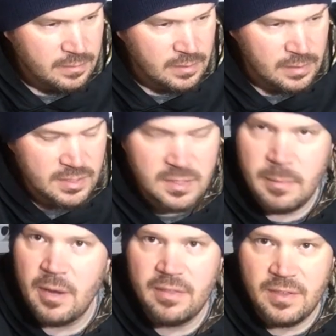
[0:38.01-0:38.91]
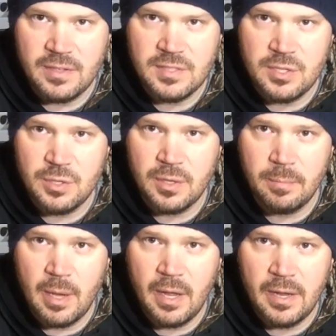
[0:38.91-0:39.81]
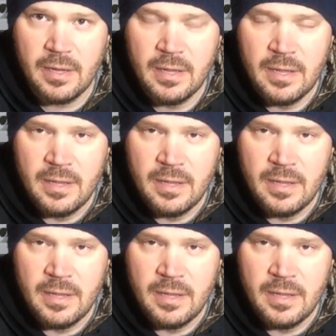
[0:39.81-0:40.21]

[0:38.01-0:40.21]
the least amount of things that you could buy